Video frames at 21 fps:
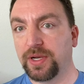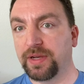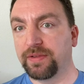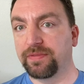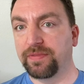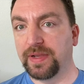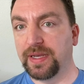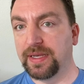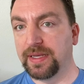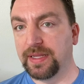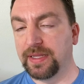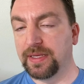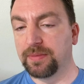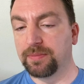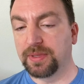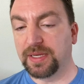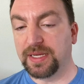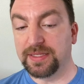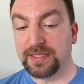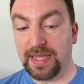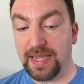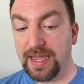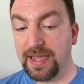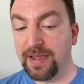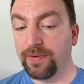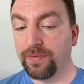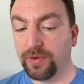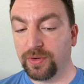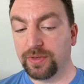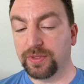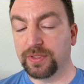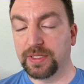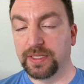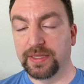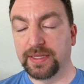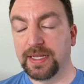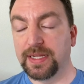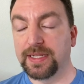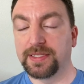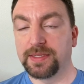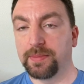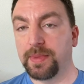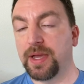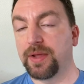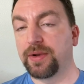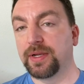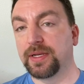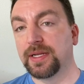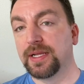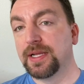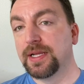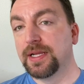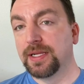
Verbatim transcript: to fit it in because I have heard good things about it,